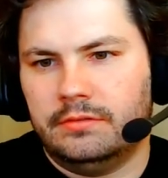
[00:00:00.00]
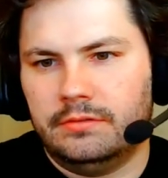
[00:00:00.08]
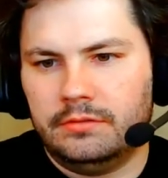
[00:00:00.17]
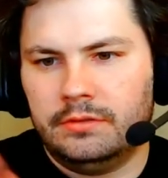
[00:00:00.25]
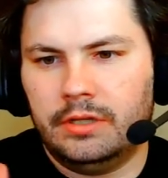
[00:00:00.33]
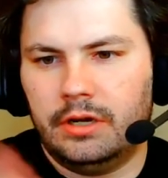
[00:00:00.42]

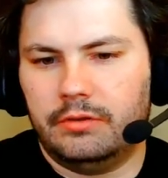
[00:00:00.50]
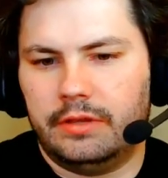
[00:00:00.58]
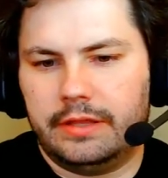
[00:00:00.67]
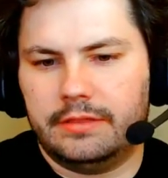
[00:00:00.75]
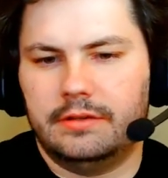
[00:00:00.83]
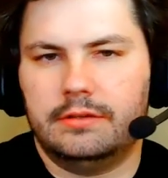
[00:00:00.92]
like
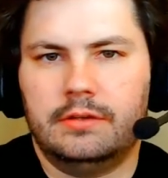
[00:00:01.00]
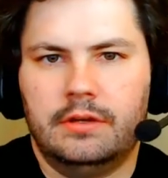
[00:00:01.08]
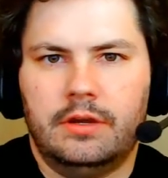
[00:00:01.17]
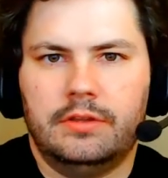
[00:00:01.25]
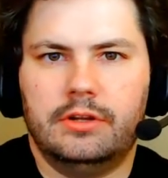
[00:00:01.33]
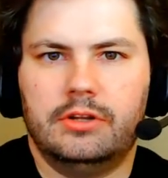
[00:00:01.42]
the
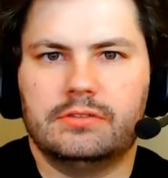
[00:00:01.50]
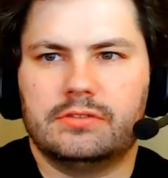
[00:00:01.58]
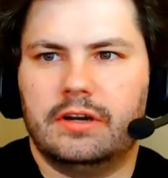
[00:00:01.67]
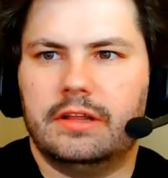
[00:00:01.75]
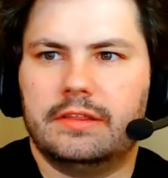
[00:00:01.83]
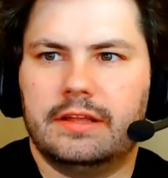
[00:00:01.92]
news or
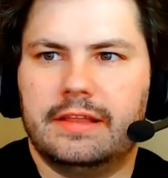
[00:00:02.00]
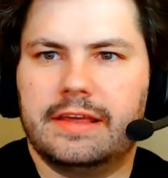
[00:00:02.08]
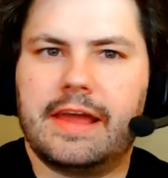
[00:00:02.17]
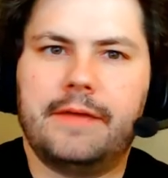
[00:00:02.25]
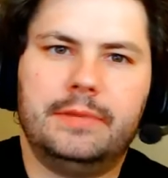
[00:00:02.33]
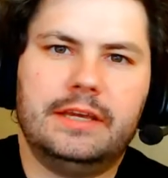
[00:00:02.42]
anything like that
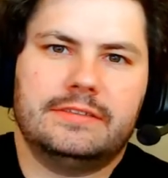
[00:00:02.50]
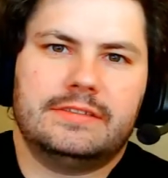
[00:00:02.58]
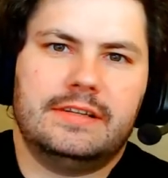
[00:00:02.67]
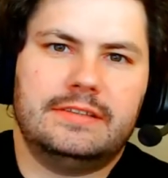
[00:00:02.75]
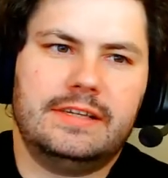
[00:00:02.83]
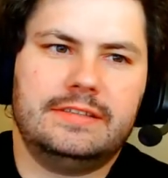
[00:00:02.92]
because
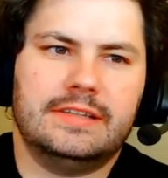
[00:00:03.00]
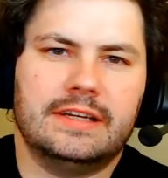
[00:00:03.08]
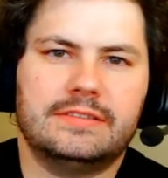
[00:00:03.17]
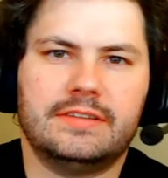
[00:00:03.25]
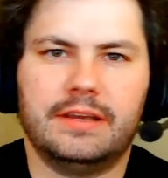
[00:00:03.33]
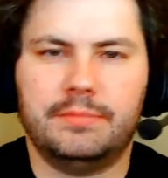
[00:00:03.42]
statistics,
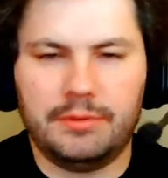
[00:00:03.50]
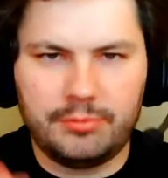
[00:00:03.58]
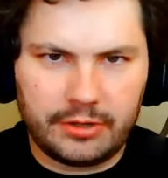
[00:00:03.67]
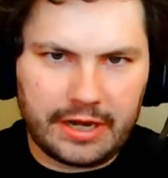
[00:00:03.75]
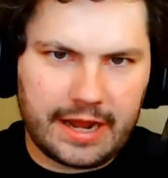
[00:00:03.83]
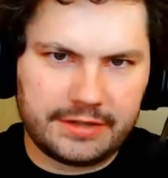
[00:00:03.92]
like people can
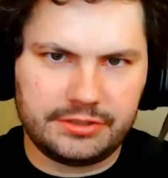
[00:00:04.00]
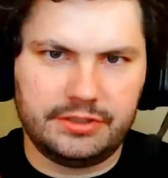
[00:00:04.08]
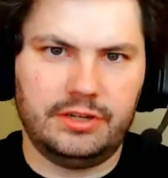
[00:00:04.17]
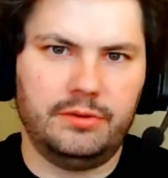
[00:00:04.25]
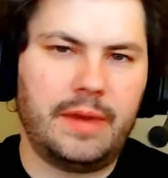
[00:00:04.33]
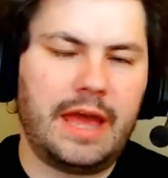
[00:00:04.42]
actually do
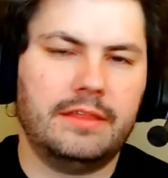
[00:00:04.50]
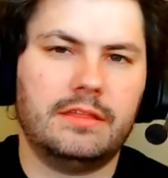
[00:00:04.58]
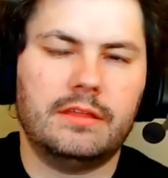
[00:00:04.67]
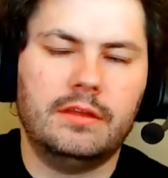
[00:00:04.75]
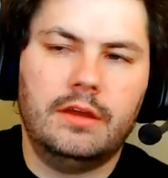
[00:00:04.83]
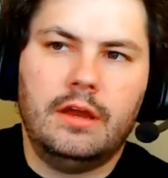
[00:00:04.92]
math.
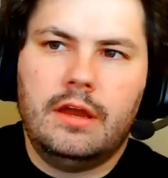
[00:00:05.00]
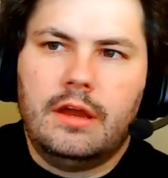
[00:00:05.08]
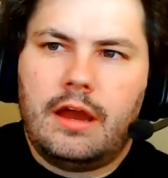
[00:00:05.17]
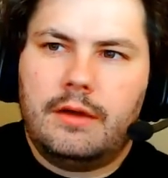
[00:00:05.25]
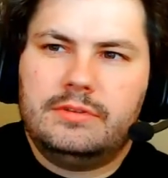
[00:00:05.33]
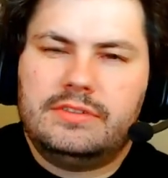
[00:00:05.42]
I
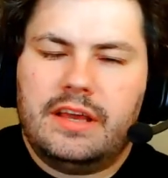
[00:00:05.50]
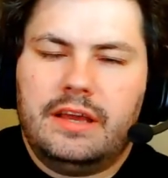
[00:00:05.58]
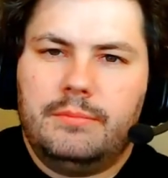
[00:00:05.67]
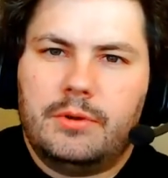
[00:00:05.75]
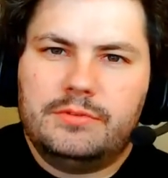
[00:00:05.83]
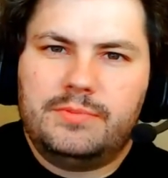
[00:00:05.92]
would say
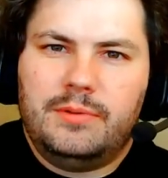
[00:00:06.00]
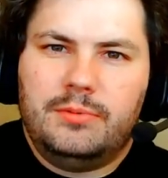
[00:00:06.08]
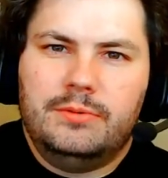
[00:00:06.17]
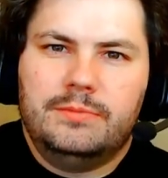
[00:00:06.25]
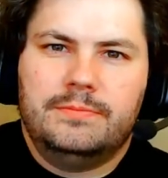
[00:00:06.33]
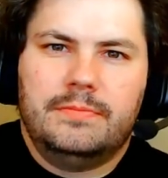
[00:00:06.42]
most people,
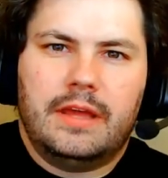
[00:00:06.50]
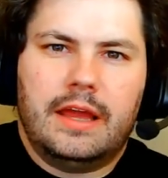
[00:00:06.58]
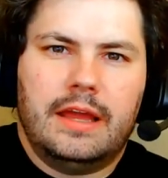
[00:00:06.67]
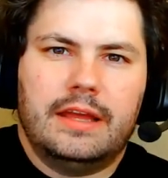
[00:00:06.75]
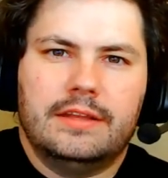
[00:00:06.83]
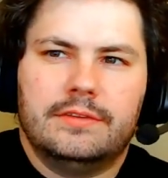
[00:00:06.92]

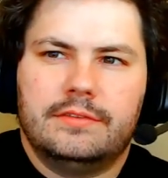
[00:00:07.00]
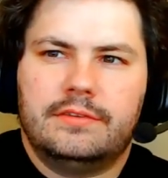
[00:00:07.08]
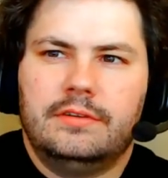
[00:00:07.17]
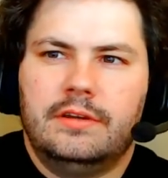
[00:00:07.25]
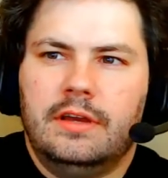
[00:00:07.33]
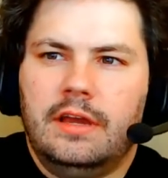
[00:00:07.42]
and
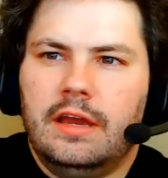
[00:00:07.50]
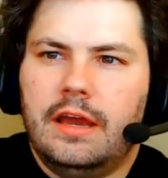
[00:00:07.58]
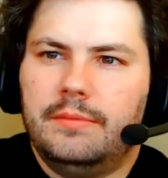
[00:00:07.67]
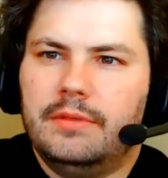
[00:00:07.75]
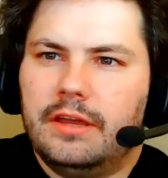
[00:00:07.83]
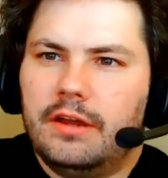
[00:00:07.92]
they'd be
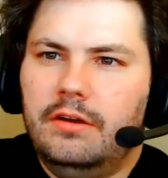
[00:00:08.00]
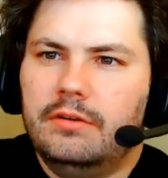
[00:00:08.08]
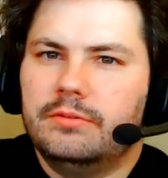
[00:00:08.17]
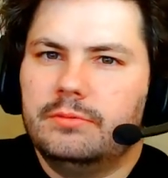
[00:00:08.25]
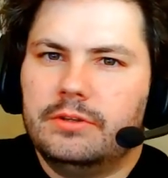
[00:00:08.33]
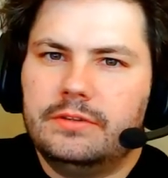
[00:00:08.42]
like, "Oh,
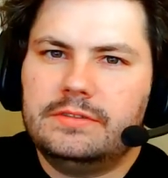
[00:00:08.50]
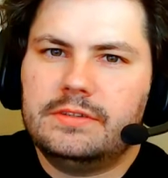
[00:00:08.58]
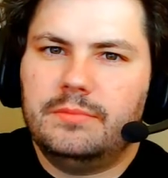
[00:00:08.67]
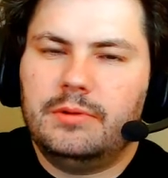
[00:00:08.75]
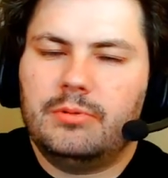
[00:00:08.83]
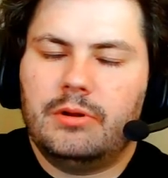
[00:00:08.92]
well, this could be
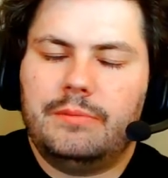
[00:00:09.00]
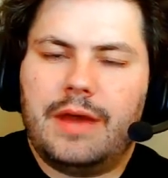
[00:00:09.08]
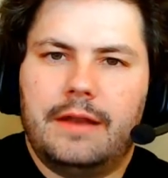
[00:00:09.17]
pretty bad."